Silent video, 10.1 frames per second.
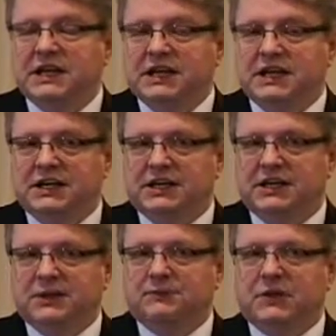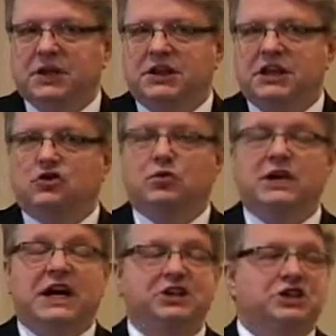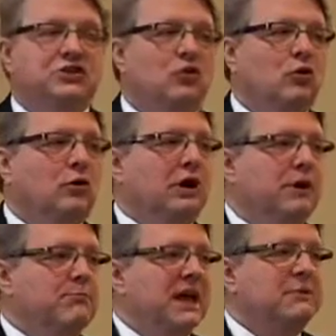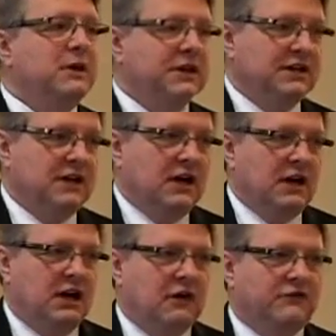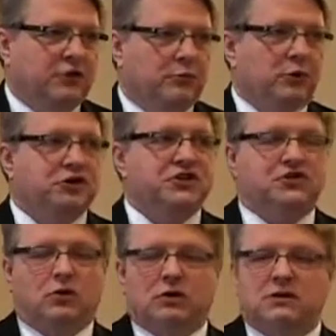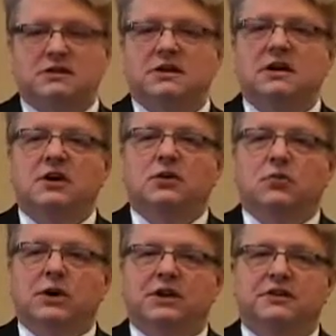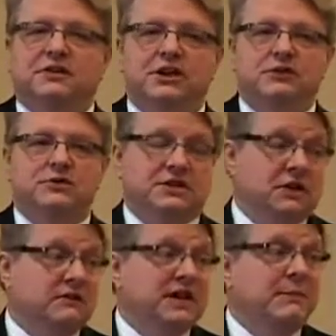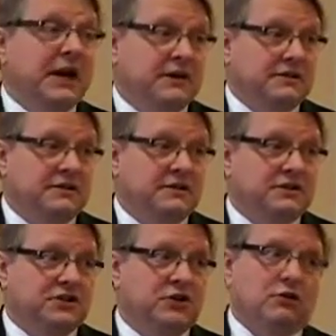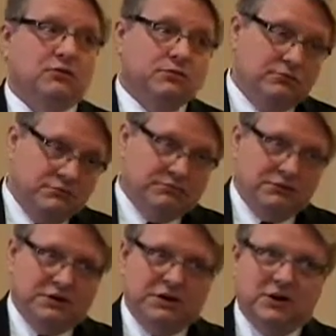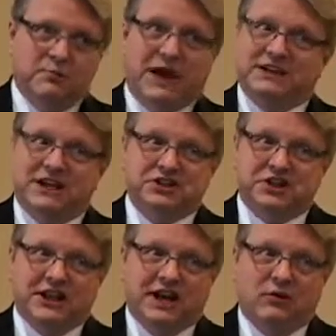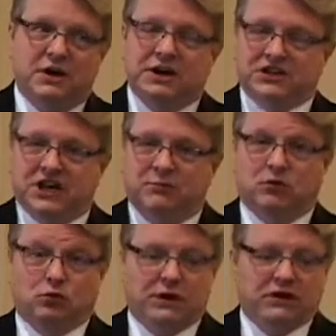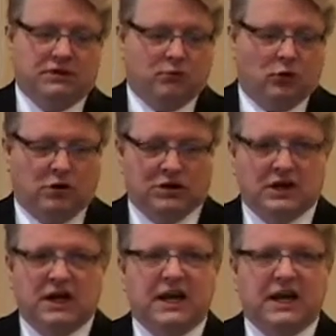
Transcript: the creation or amendment of your purchase orders with the use of emails. So pay attention to that one. It's going to be real important.